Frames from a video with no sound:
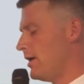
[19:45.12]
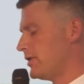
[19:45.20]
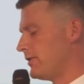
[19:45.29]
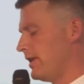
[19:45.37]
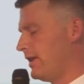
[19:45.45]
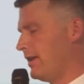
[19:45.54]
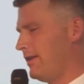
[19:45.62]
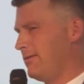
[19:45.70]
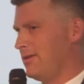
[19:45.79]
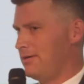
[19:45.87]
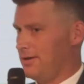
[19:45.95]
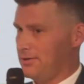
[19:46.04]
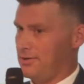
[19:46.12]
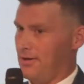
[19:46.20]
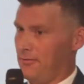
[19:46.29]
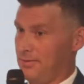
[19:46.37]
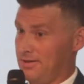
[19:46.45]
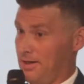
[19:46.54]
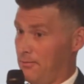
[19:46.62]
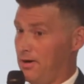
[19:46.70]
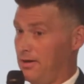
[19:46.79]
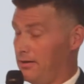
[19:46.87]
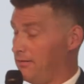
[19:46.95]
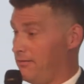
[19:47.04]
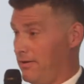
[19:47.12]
So then the Dutch government's like, one,